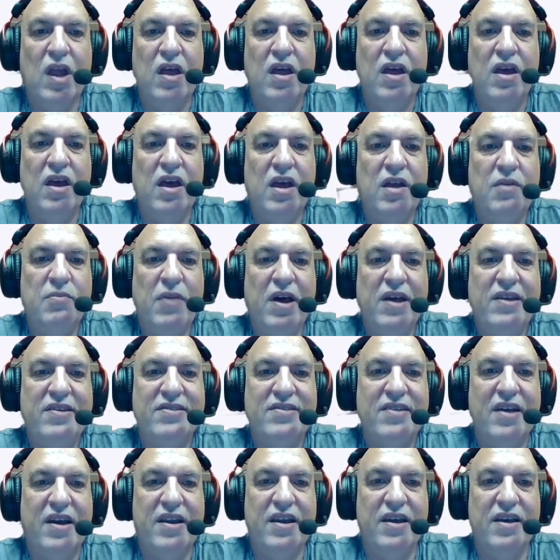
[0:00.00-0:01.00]
In my
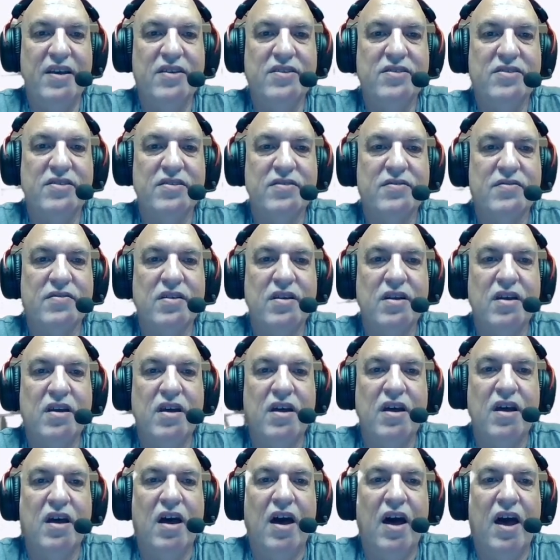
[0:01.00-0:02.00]
settings,
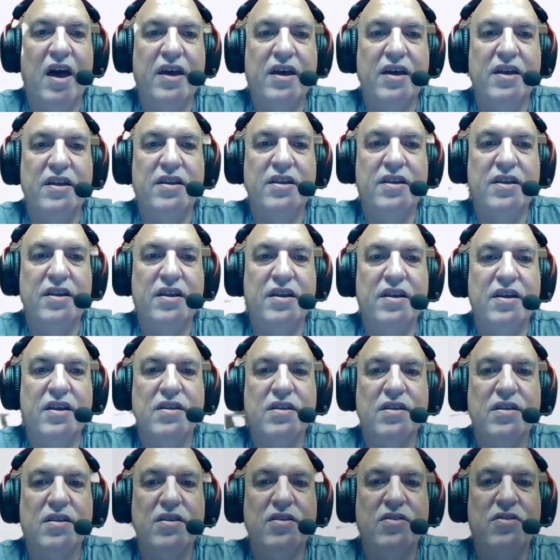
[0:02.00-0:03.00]
I can
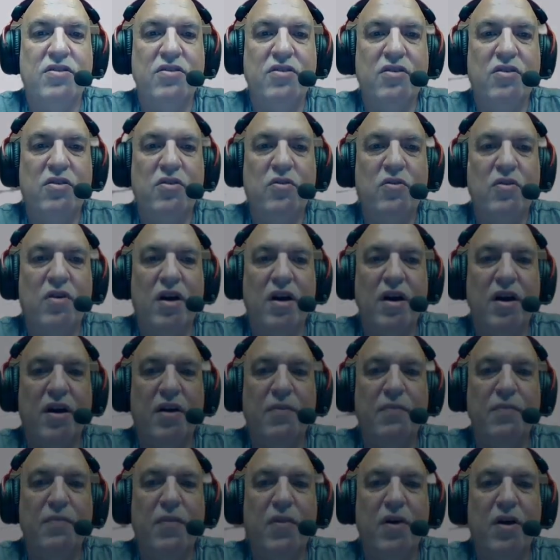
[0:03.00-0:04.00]
do
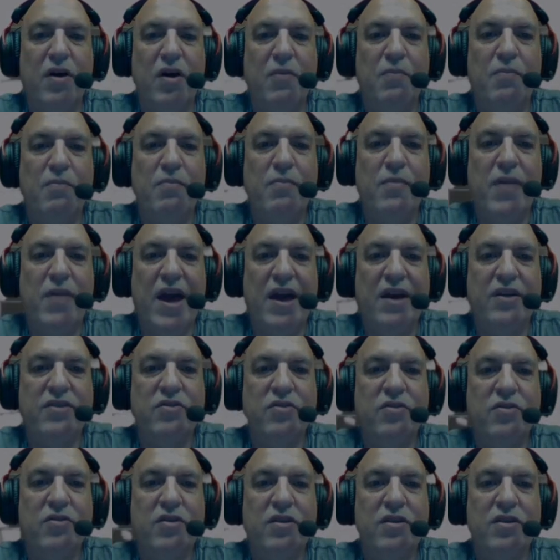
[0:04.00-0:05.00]
a
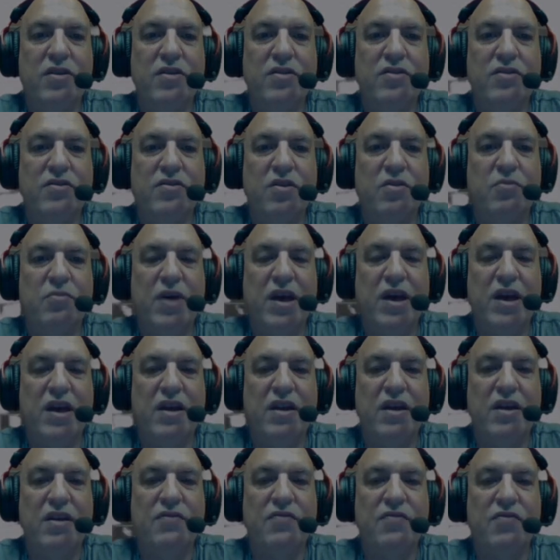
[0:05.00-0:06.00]
manual
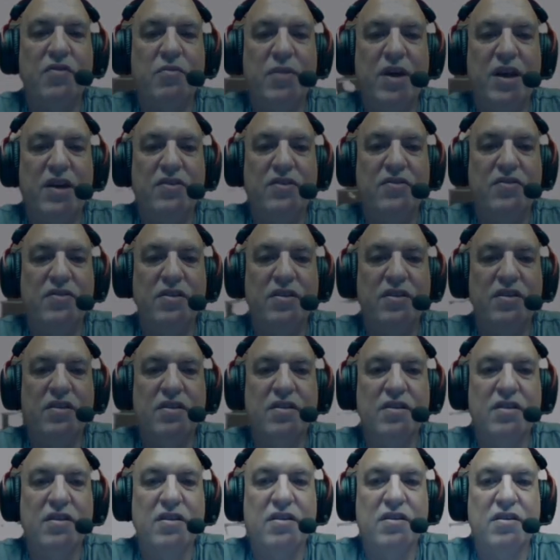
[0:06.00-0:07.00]
domain information,
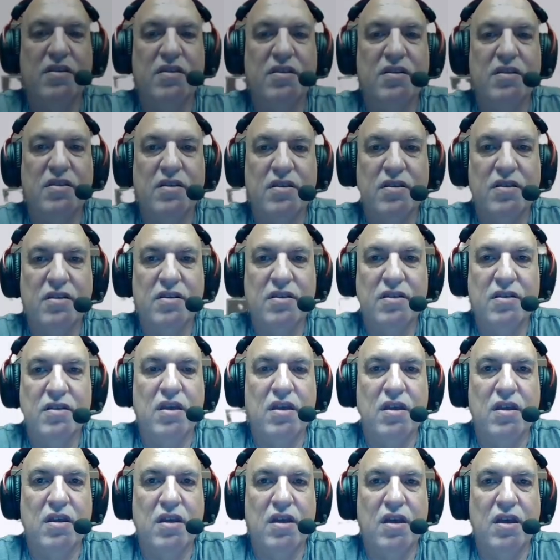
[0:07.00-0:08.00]

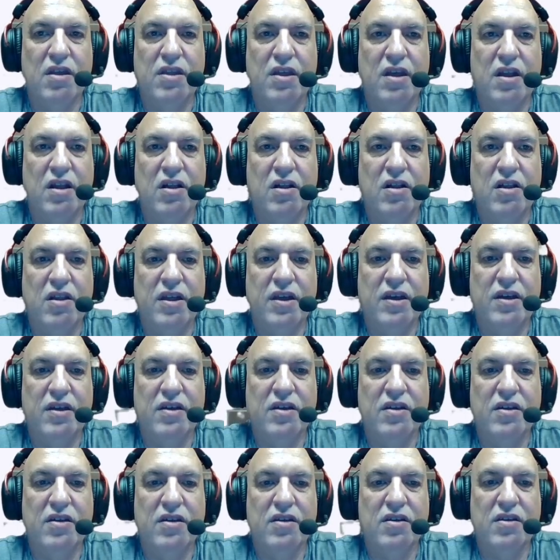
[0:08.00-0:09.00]
and then I'll click
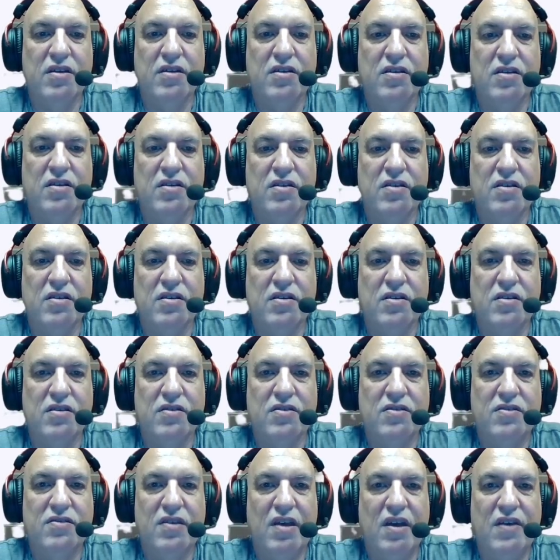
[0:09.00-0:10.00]

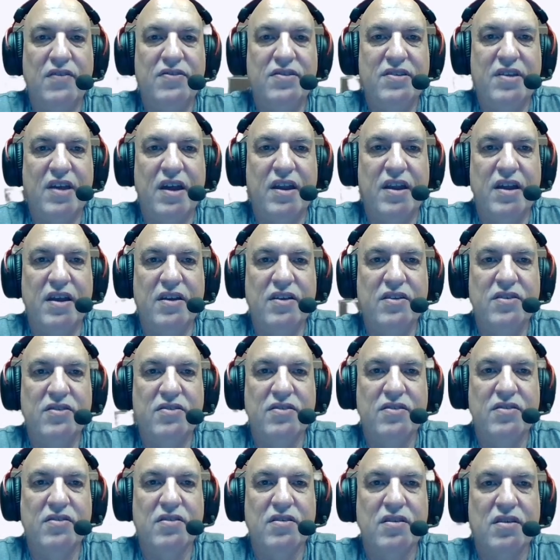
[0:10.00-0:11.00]
Save
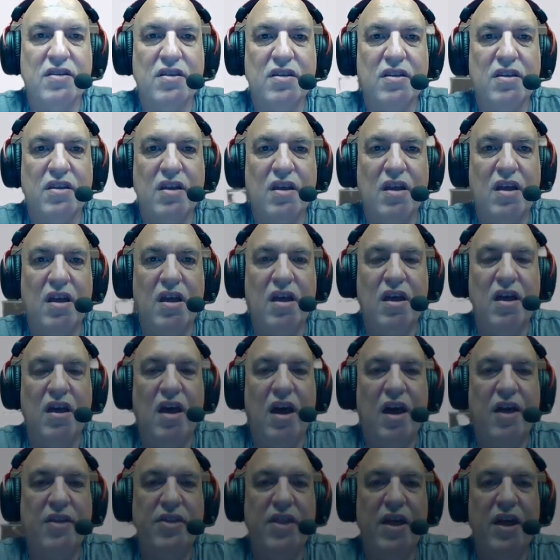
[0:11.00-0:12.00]
Settings,
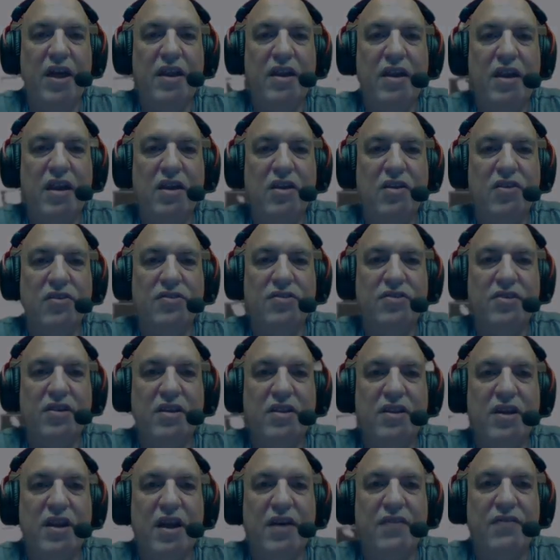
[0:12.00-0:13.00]
and then you'll
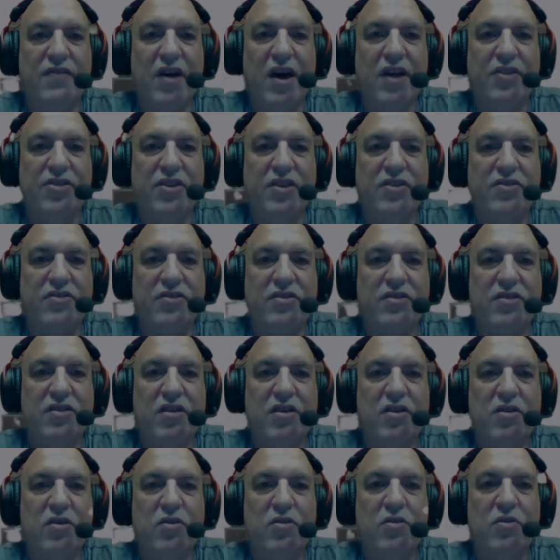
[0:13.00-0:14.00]
see that I've got this
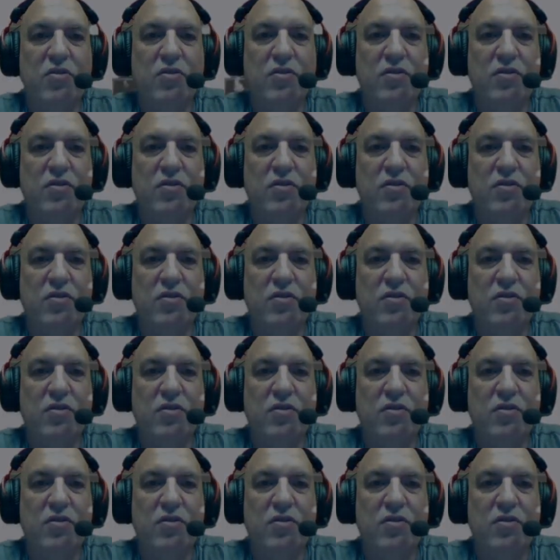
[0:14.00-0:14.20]
new